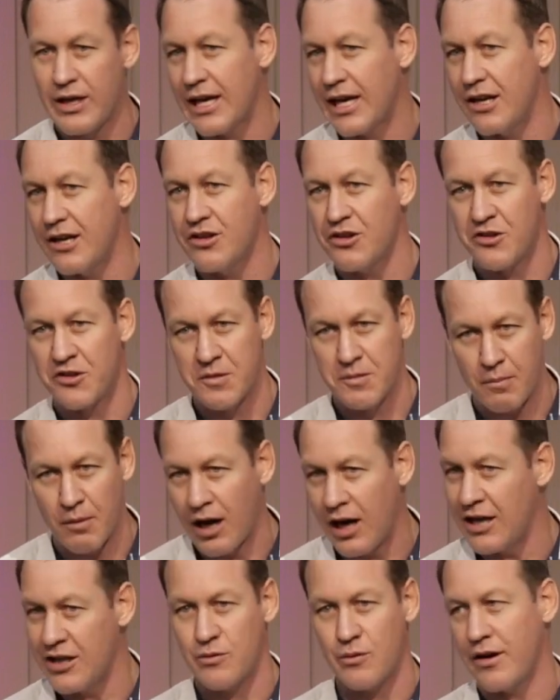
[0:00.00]
can
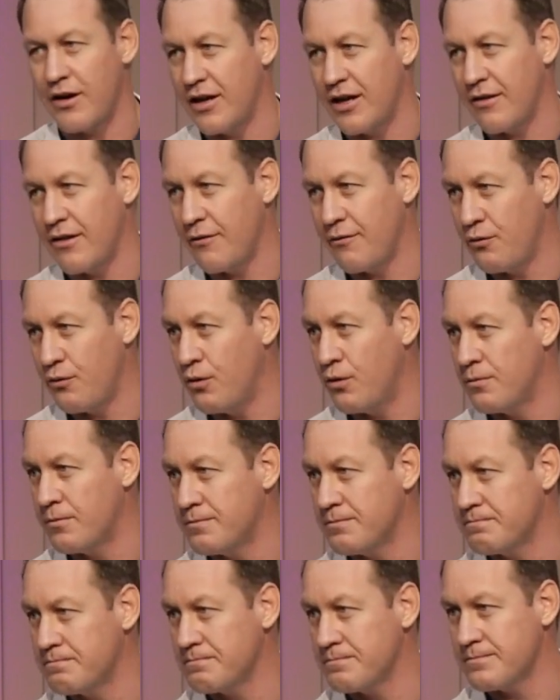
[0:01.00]
despise one another for.
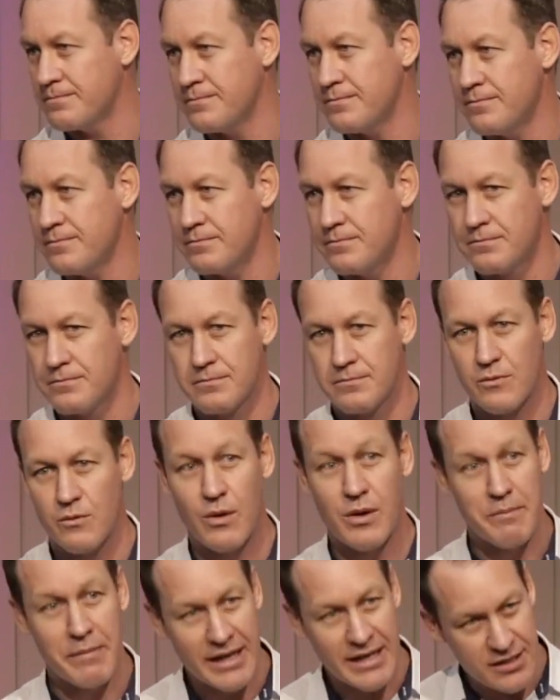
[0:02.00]

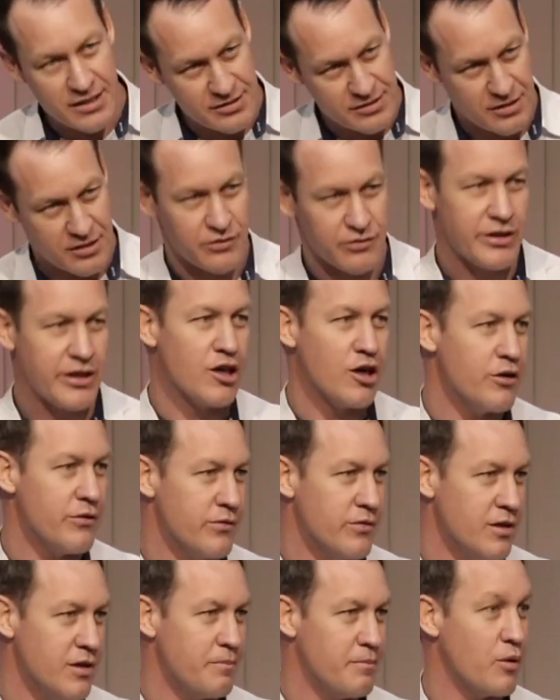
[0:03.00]
We may disagree
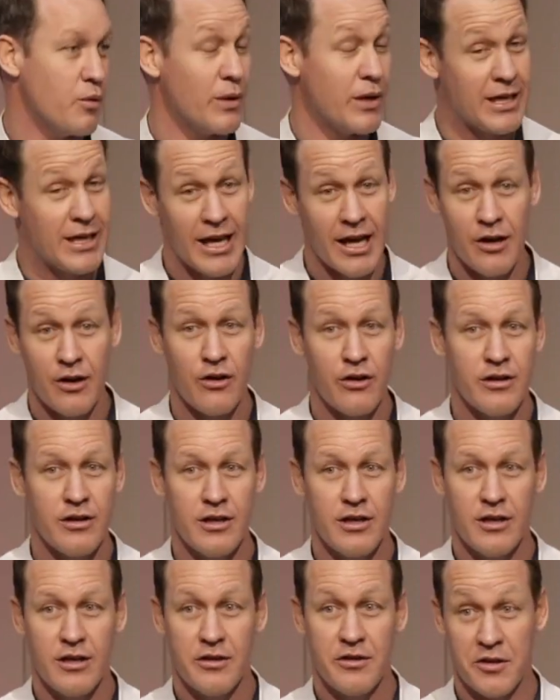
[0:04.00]
over it, but we cannot
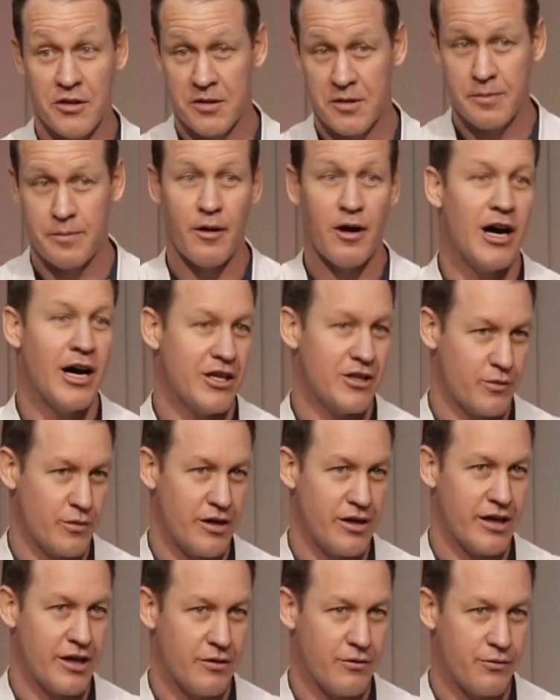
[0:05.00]
despise one
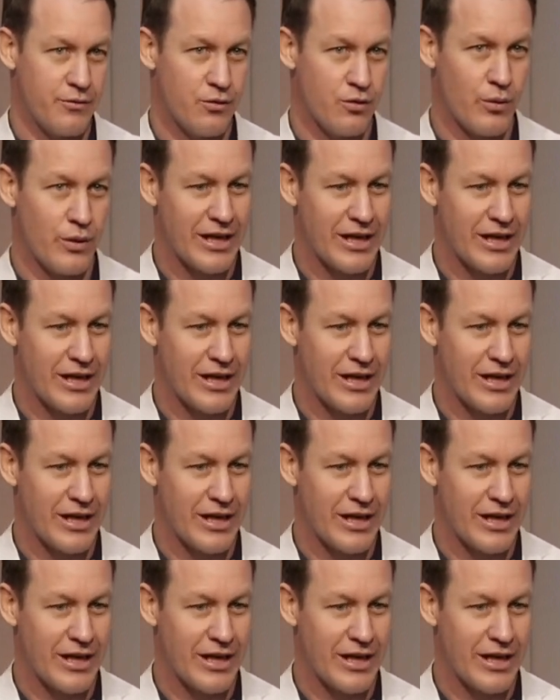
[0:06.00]
another for.